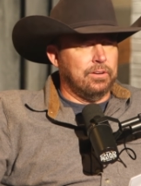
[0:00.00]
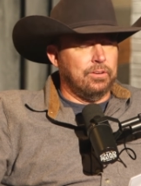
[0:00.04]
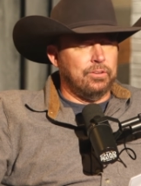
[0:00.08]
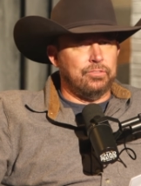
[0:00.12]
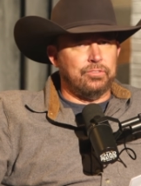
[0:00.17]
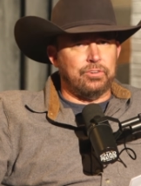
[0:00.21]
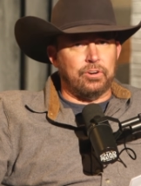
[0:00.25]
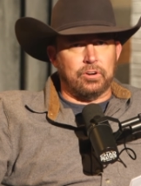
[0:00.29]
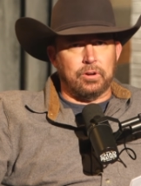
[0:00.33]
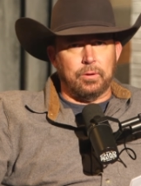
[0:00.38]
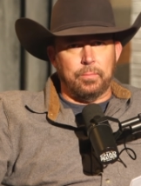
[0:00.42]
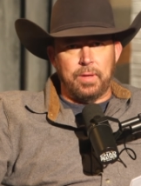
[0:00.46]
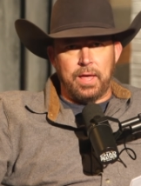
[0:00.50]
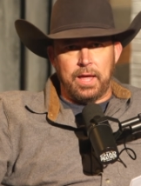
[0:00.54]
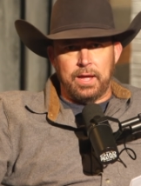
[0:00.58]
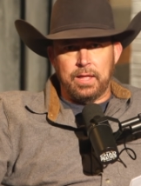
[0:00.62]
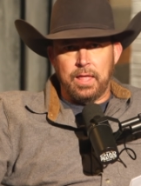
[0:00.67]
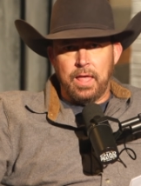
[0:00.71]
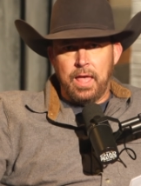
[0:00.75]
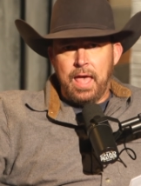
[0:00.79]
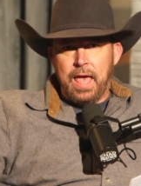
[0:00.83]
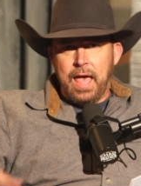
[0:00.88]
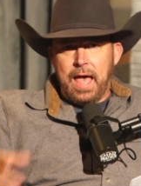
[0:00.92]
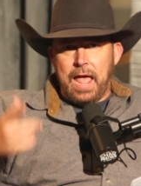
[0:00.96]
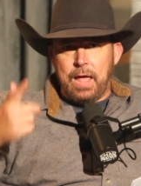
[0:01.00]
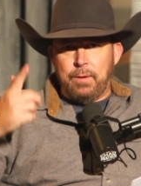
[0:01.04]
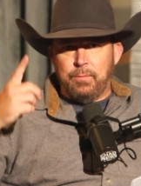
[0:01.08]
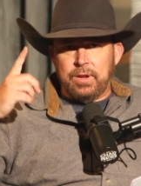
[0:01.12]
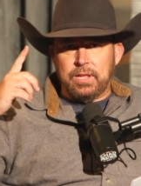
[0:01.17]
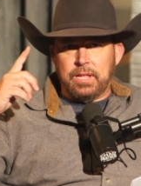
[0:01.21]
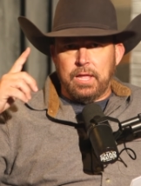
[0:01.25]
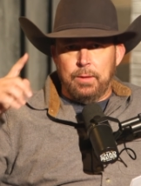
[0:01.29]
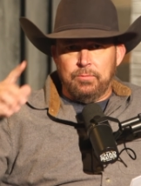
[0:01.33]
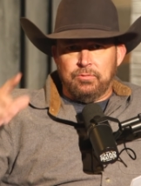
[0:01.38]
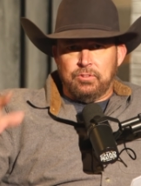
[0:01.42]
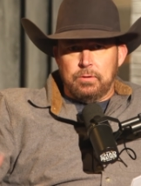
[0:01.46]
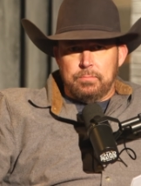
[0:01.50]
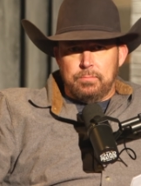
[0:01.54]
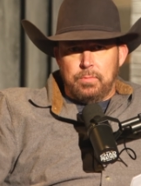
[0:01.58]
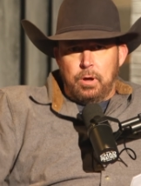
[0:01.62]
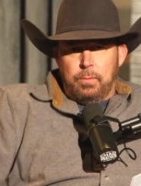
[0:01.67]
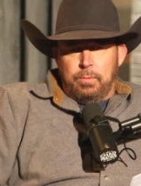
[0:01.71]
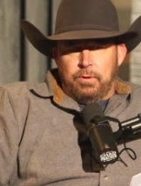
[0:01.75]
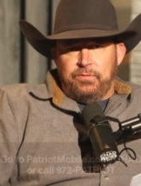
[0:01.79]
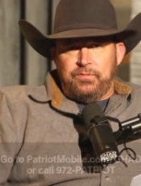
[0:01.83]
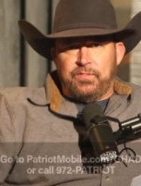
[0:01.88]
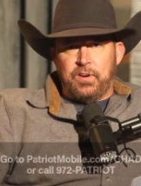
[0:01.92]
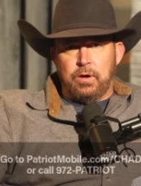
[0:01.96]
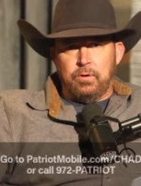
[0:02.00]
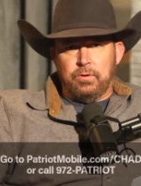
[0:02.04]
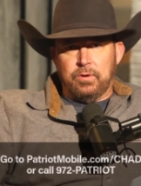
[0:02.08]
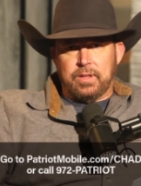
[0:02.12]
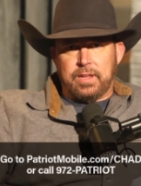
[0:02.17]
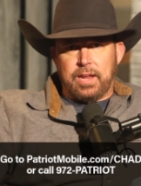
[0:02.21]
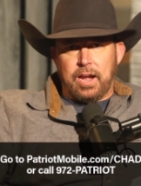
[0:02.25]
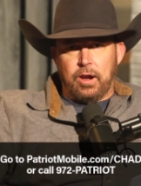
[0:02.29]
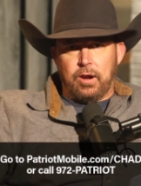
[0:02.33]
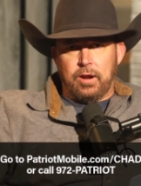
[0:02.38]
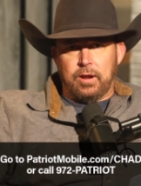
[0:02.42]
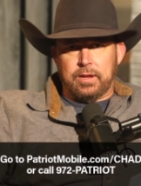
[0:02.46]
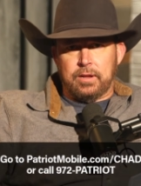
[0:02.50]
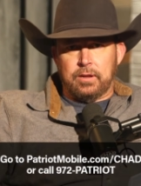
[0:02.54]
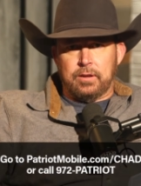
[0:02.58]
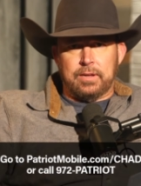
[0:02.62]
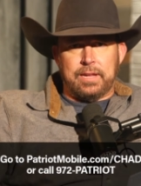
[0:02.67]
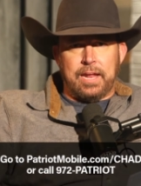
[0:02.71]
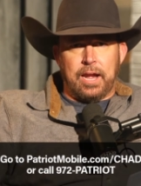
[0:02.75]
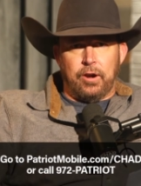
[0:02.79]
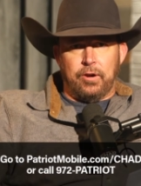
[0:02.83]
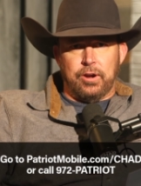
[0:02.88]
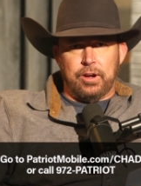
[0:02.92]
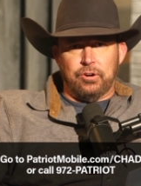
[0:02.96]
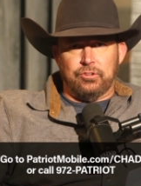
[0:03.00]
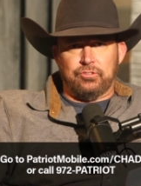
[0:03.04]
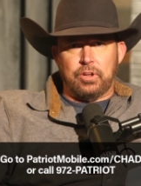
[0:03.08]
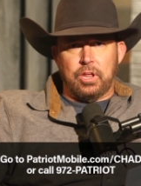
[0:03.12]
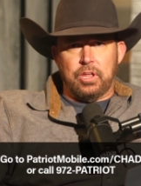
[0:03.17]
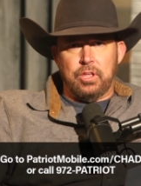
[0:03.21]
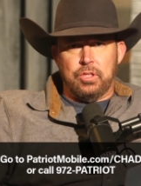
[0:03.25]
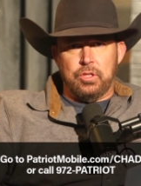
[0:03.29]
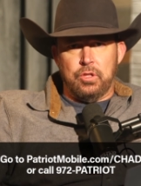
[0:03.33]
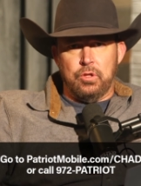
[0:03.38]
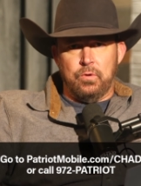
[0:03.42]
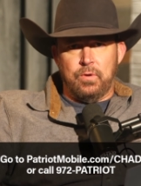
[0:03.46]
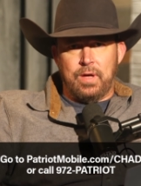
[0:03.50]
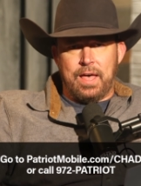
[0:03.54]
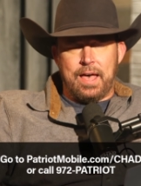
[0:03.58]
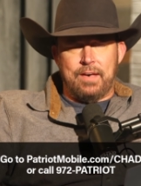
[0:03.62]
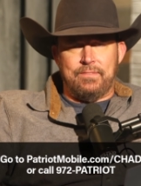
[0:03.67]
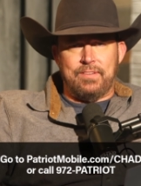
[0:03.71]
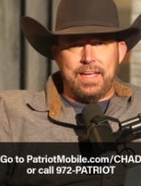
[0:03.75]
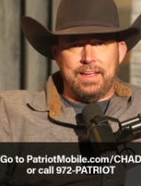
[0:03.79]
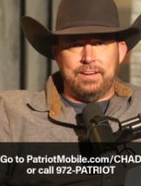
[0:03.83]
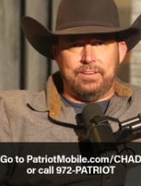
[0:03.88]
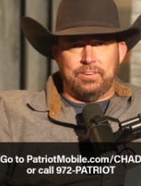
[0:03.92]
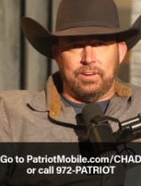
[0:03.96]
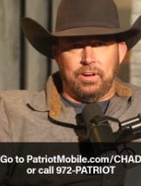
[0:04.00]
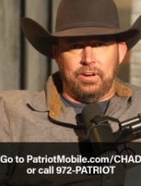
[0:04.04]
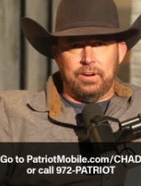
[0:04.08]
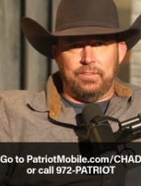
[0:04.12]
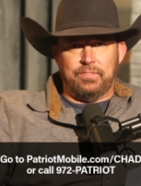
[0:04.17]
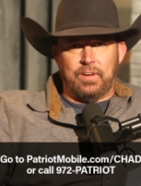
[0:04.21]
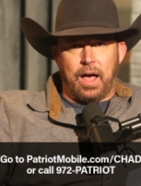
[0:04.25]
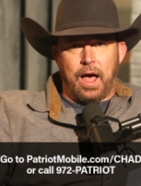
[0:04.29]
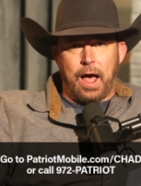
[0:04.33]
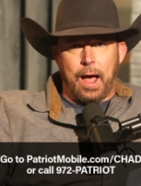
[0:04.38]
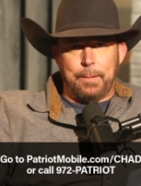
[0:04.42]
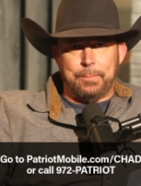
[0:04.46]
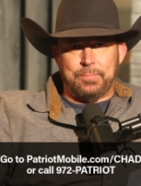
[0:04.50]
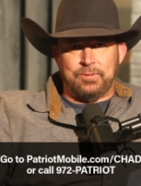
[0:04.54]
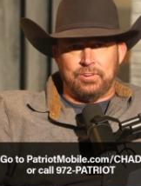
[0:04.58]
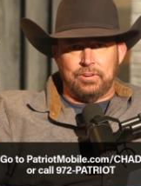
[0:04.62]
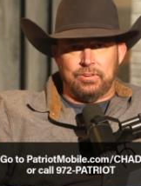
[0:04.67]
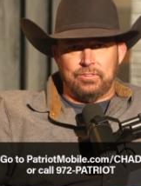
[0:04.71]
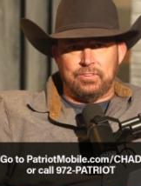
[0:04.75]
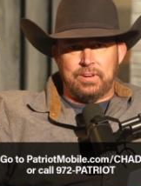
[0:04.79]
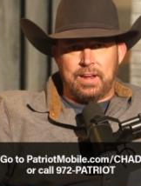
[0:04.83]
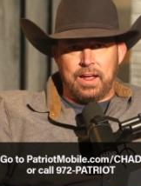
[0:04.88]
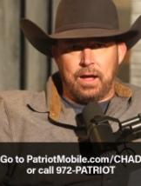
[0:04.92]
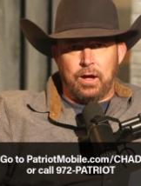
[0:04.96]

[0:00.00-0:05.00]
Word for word: Let's circle back. Yeah. Hey, when it comes to mobile phone car- carriers, you have a ton of options.